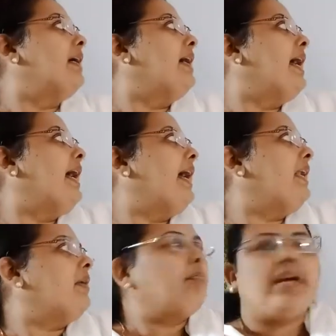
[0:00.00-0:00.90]

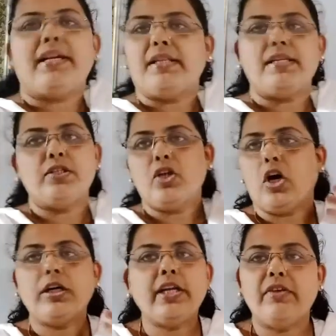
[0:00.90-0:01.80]
and breadth is
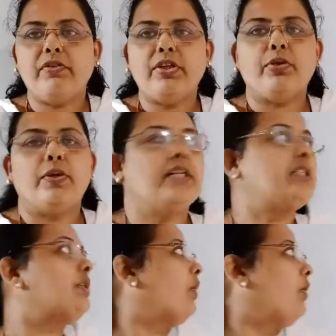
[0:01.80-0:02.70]
not given to
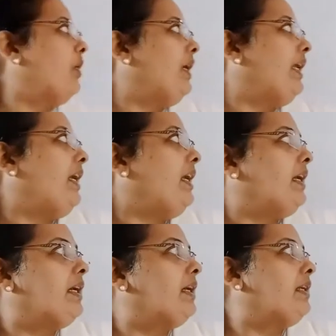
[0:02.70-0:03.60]
us. Only
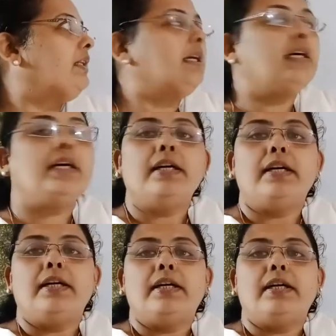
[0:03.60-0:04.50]
the,
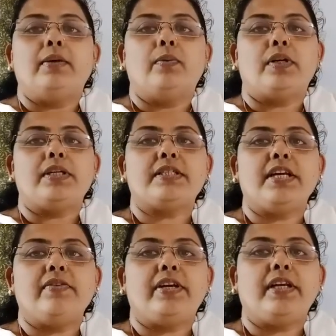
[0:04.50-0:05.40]
what is
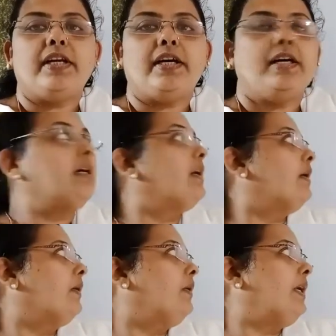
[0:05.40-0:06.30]
given here?
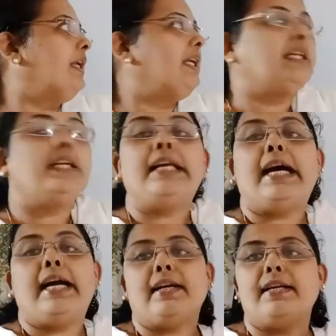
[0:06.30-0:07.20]
Only the
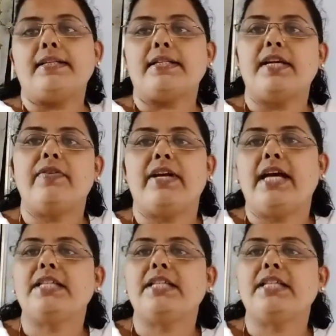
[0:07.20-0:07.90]
diagonal is given as